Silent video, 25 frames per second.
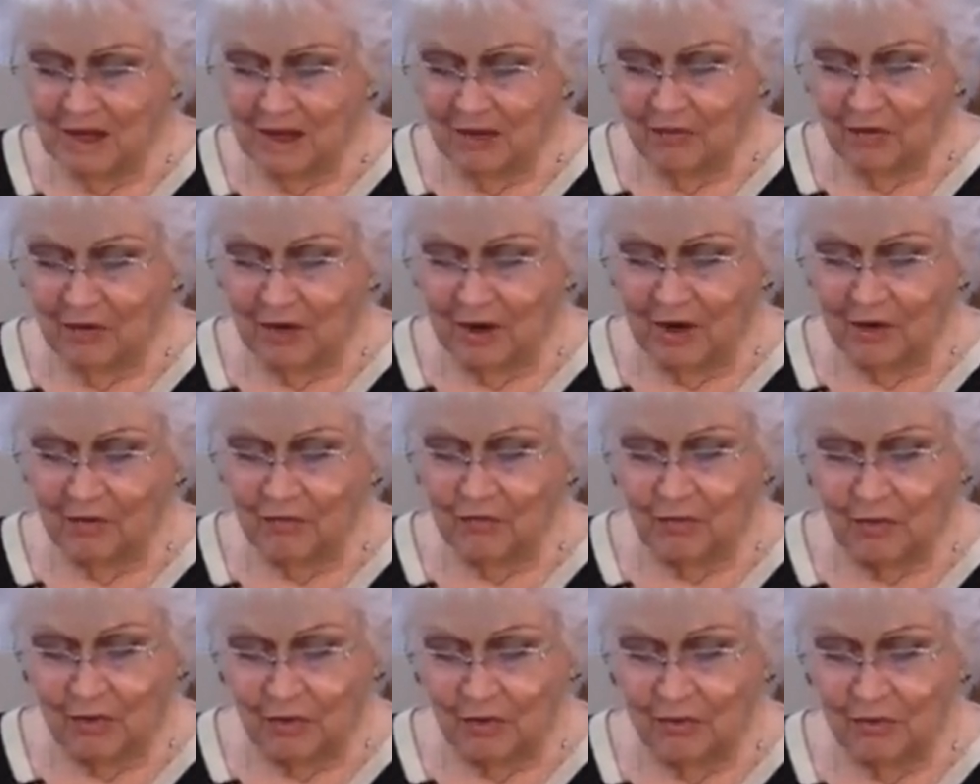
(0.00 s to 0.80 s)
for our
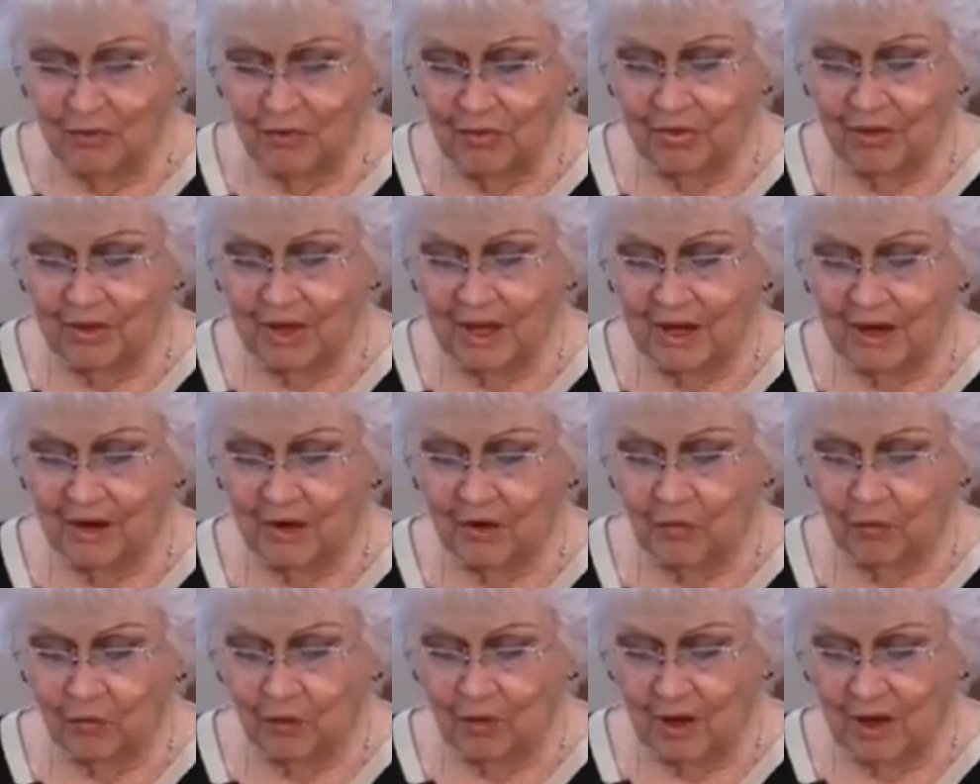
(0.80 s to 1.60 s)
growth and
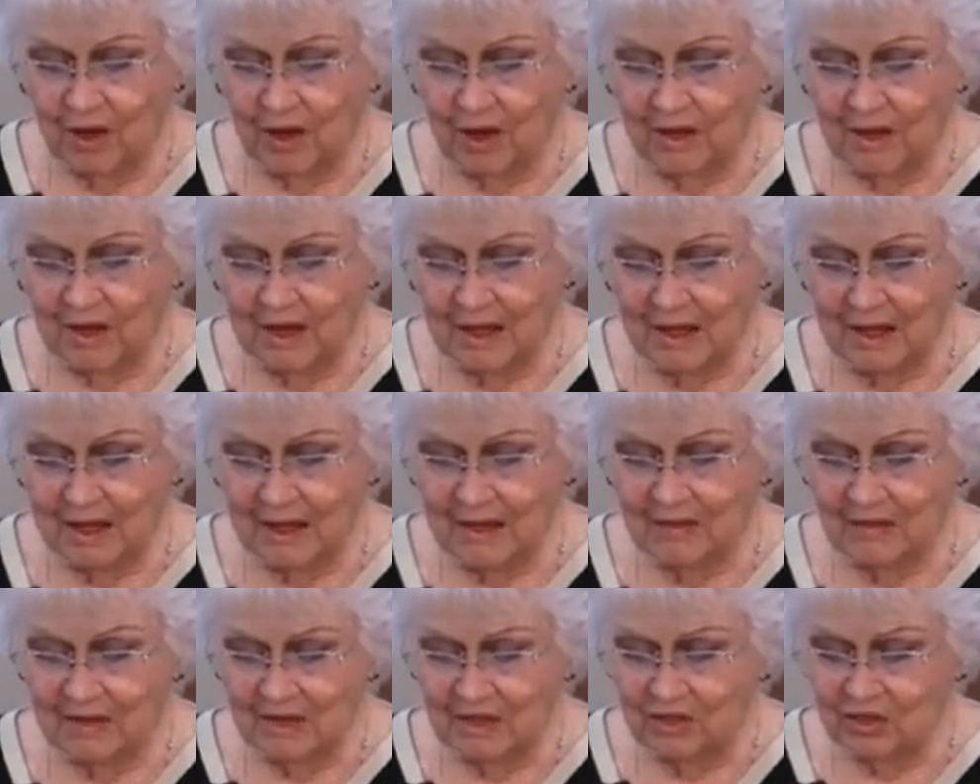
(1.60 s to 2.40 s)
our walk
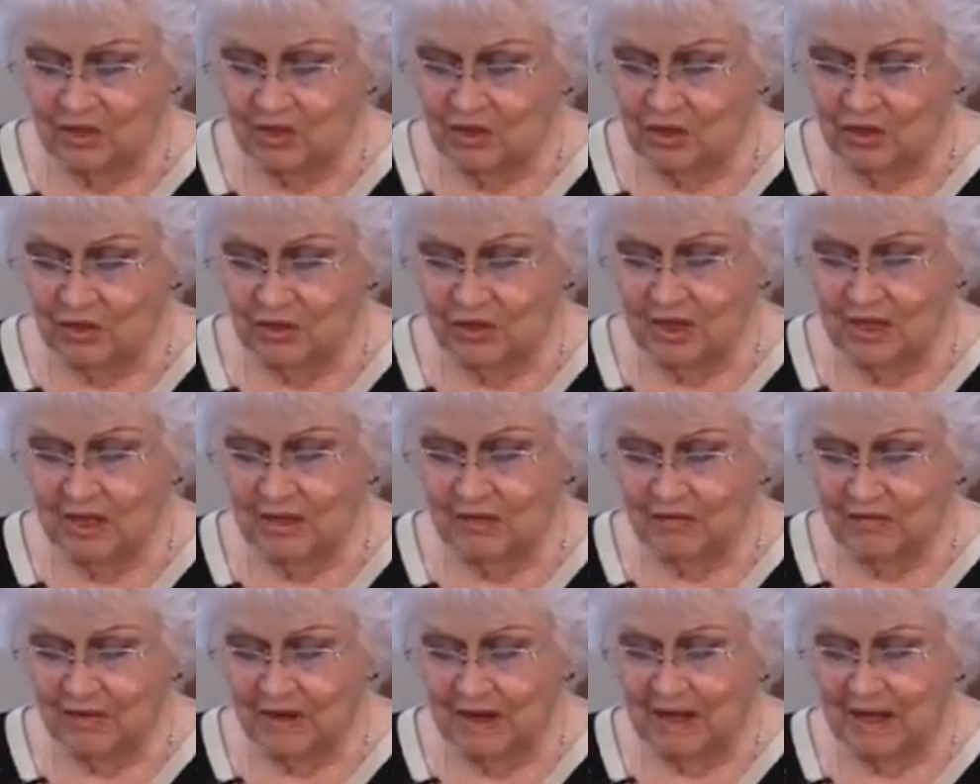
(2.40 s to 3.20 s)
in this journey
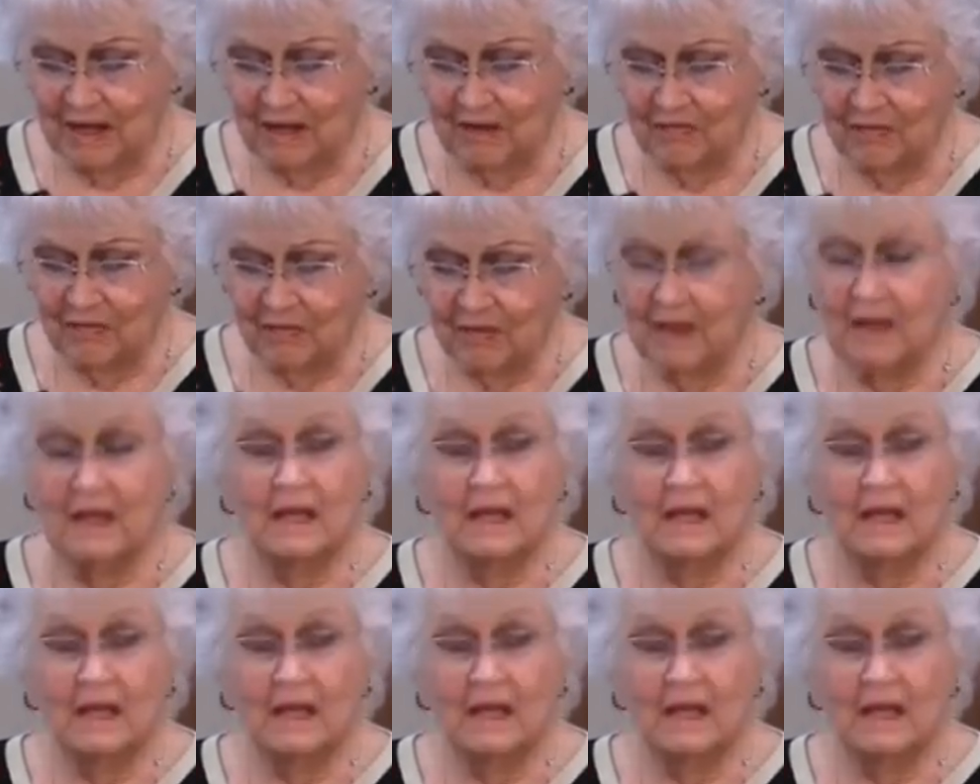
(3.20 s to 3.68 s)
of life.